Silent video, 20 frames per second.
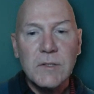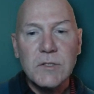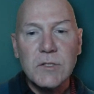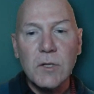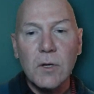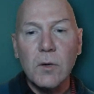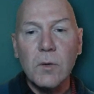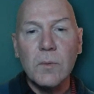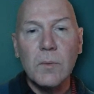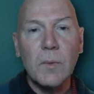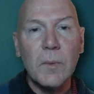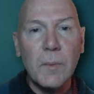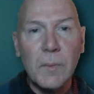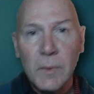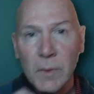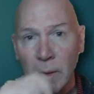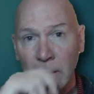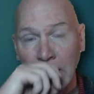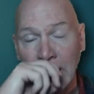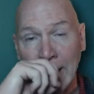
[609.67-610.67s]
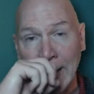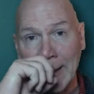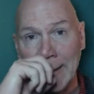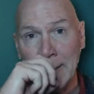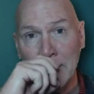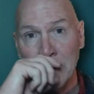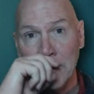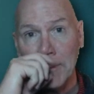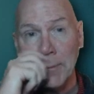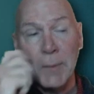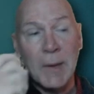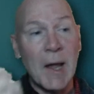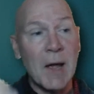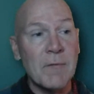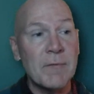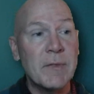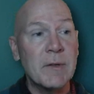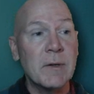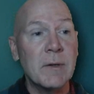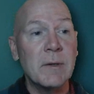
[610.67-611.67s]
So when we're looking at, you know, when we
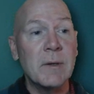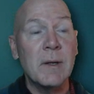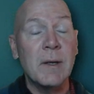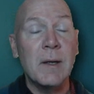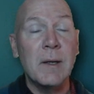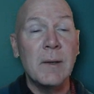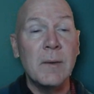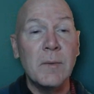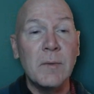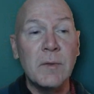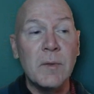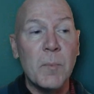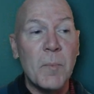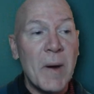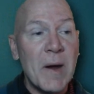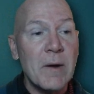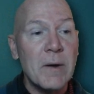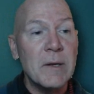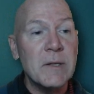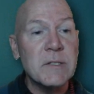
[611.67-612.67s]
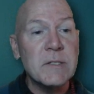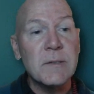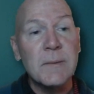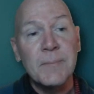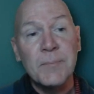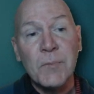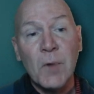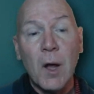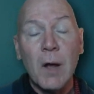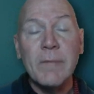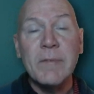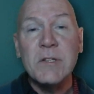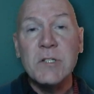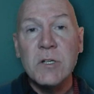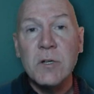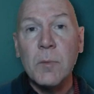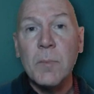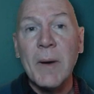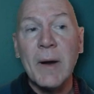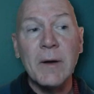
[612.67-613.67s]
have the, the parents,
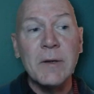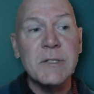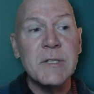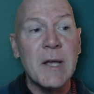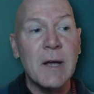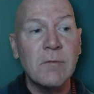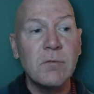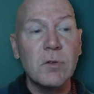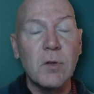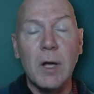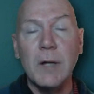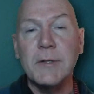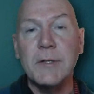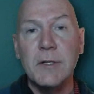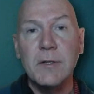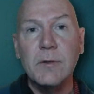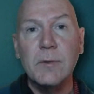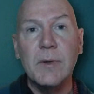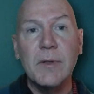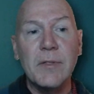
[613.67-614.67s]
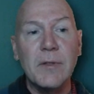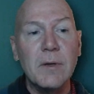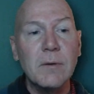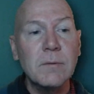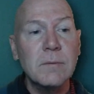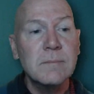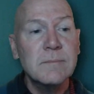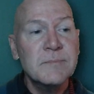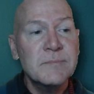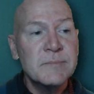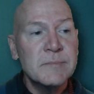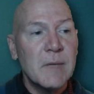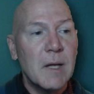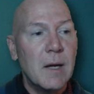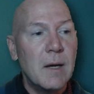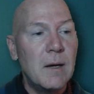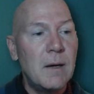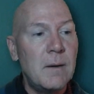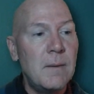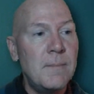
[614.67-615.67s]
obviously your parents have a lot to do with you,
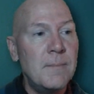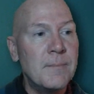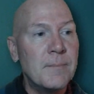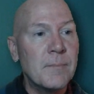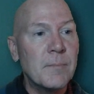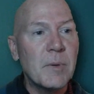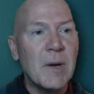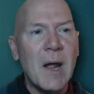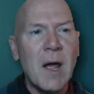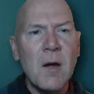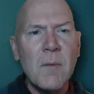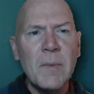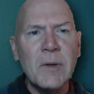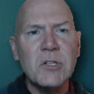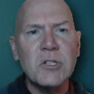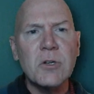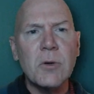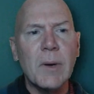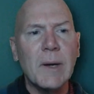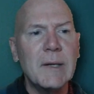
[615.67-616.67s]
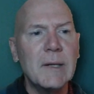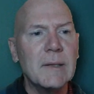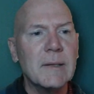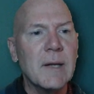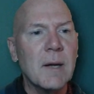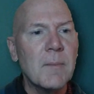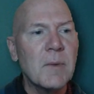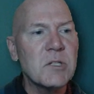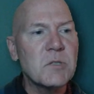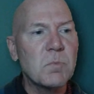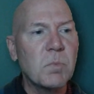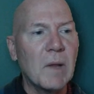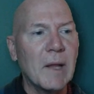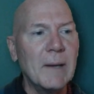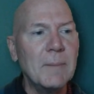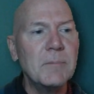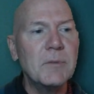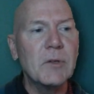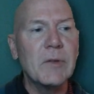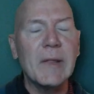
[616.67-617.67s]
um, but how much credit and how much
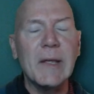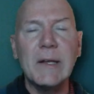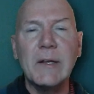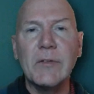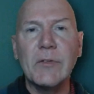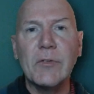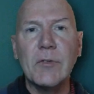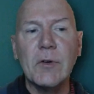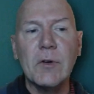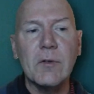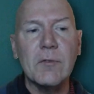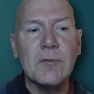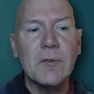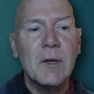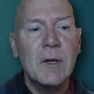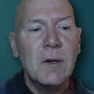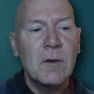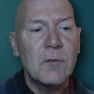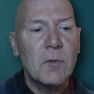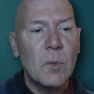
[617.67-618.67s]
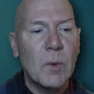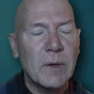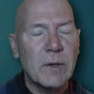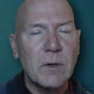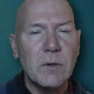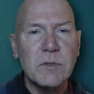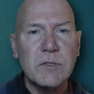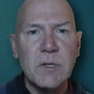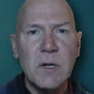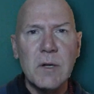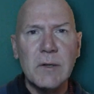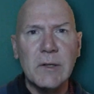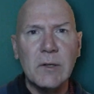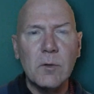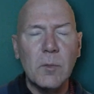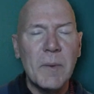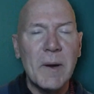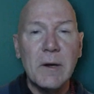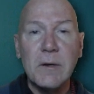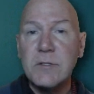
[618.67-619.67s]
blame do they deserve for what goes on?
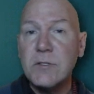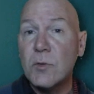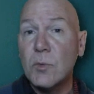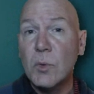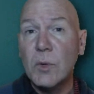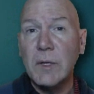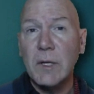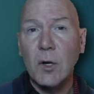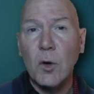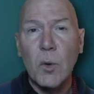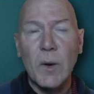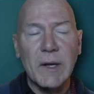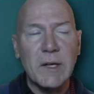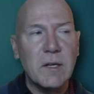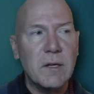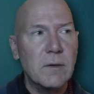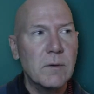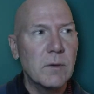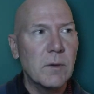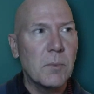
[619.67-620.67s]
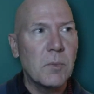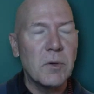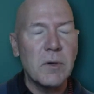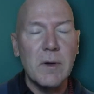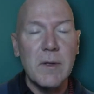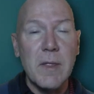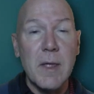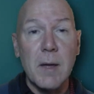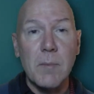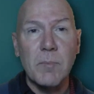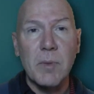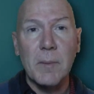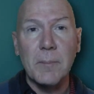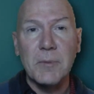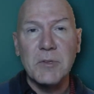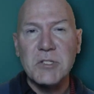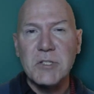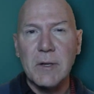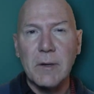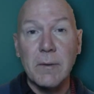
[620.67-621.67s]
You know, parents are really quick, you know, to put on that
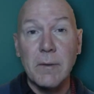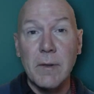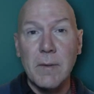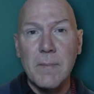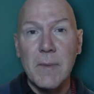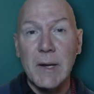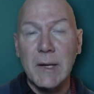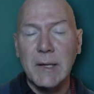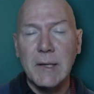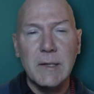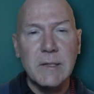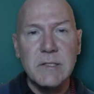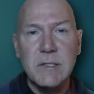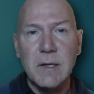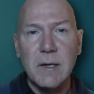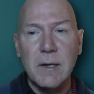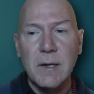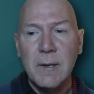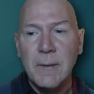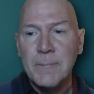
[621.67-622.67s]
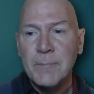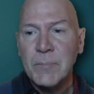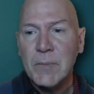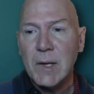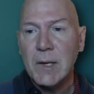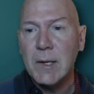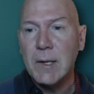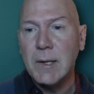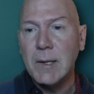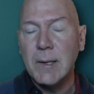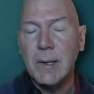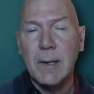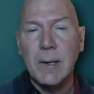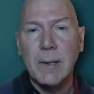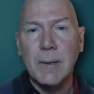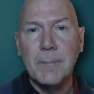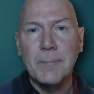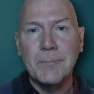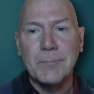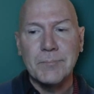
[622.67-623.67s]
bumper sticker that my kid's a, a
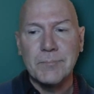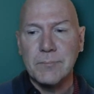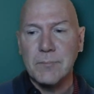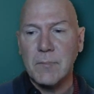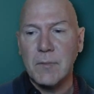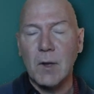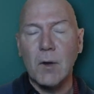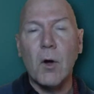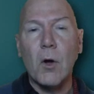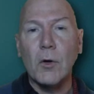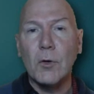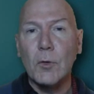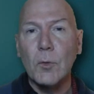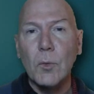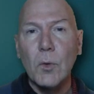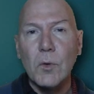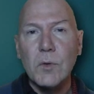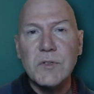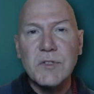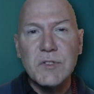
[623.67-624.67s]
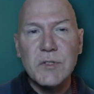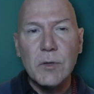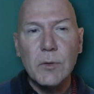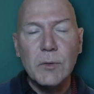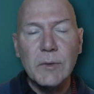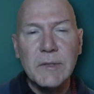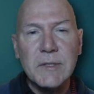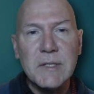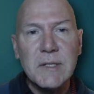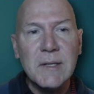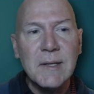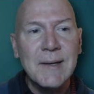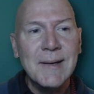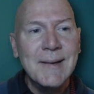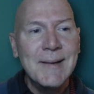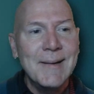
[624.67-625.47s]
um, honor roll student.